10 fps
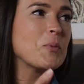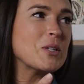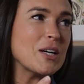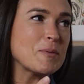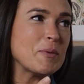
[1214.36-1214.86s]
we
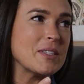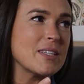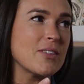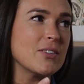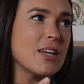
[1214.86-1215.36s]
talked about this
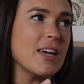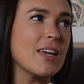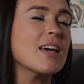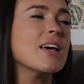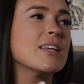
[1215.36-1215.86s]
the other
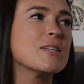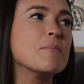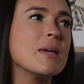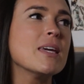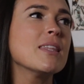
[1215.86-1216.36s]
day. To
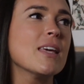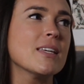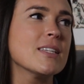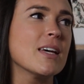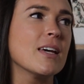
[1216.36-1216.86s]
me,
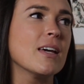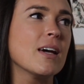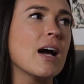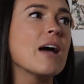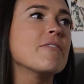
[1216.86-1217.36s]
they
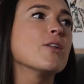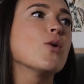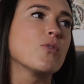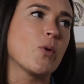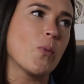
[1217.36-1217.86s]
say, I feel
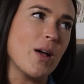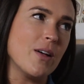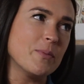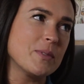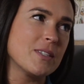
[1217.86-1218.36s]

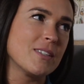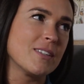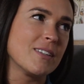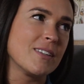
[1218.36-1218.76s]
overwhelmed.